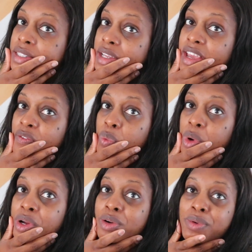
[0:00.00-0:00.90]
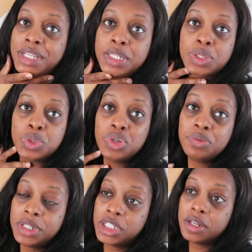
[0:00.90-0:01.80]
if we're gonna release too
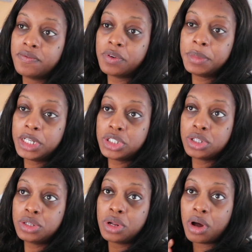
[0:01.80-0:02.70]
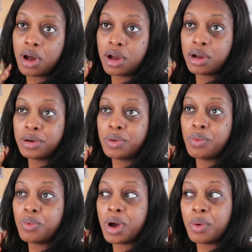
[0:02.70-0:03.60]
much information
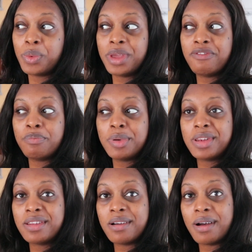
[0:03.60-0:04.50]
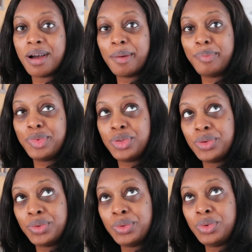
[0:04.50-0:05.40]
on what we've been up
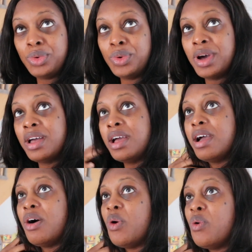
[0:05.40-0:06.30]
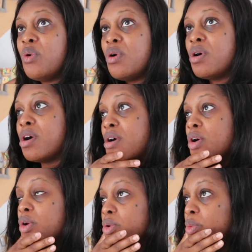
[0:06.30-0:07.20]
to,
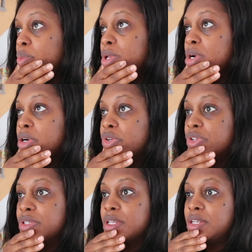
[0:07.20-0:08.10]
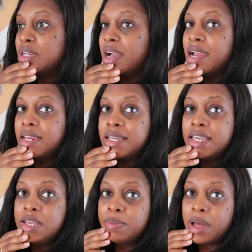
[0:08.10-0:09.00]
or we are just gonna kind of
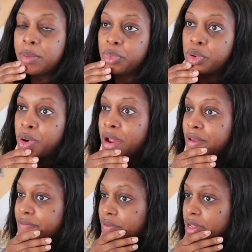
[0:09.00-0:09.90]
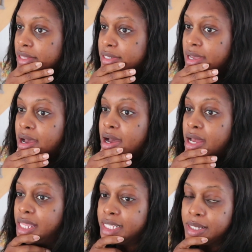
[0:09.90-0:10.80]
keep that private.
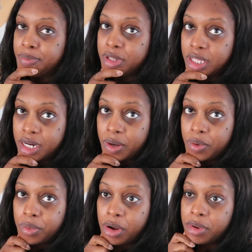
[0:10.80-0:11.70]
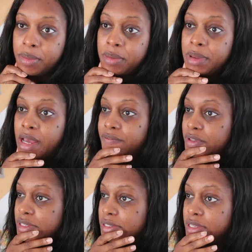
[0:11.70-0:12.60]
That's something that I will probably maybe have to
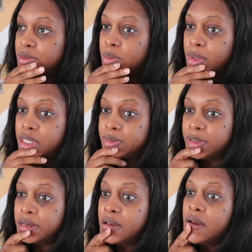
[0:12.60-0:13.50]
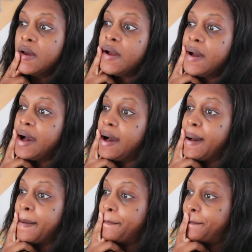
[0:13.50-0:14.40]
discuss with my husband.
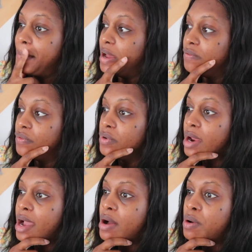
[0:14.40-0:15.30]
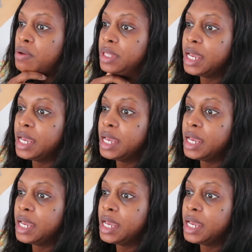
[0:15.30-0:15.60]
But for now,